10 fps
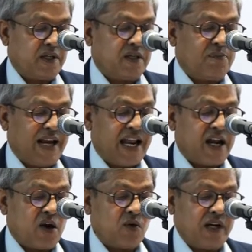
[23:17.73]
The
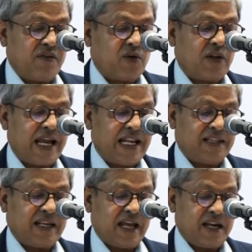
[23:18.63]
plan outlay for
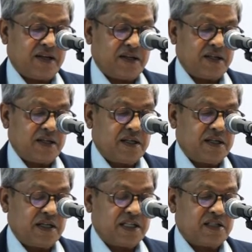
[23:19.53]
healthcare
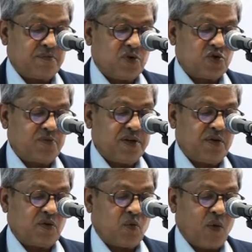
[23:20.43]
is supposed to be
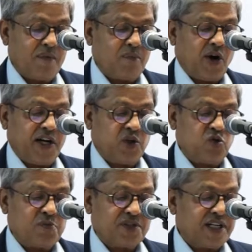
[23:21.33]

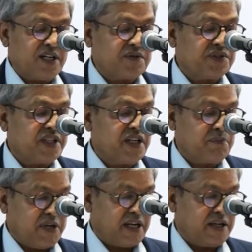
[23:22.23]
1.2% of the
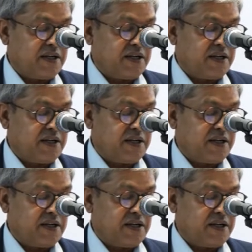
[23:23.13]
GDP,